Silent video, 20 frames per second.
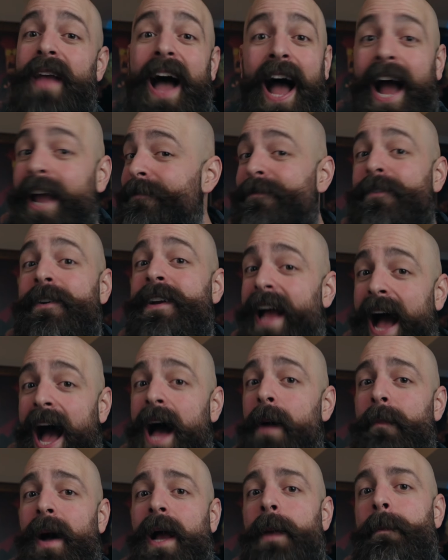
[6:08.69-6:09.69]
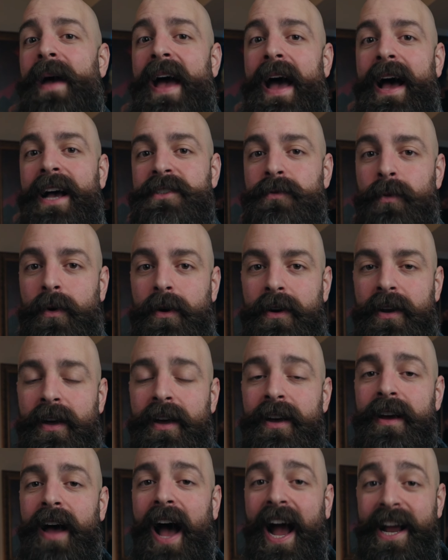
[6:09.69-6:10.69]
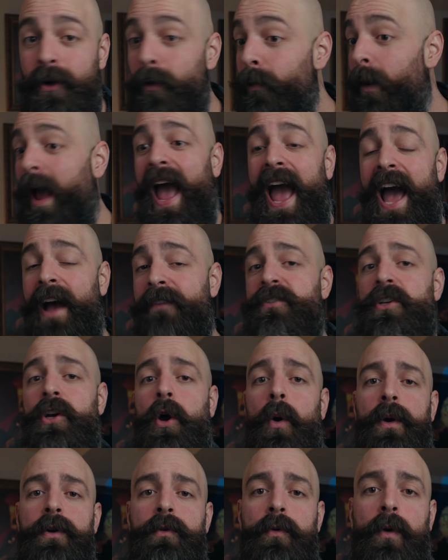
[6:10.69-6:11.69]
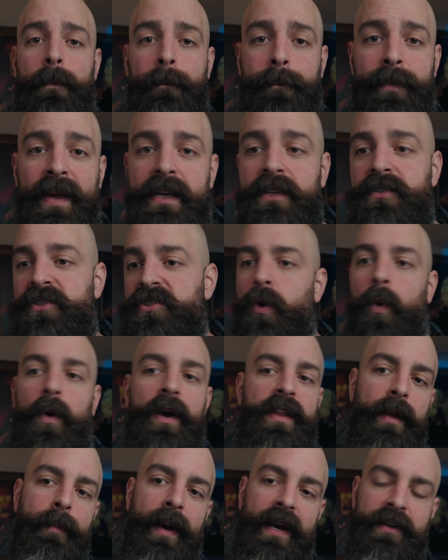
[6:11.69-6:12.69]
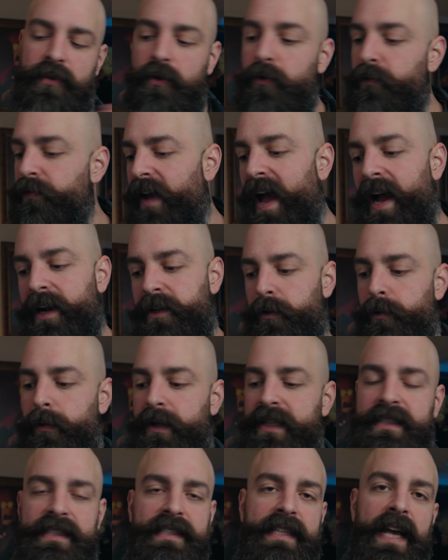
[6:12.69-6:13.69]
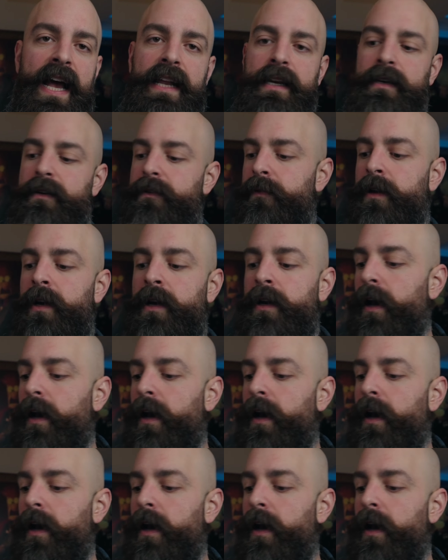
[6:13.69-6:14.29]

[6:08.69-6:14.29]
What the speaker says: I forgot my password. I don't have to go into a big story that my two-factor reset and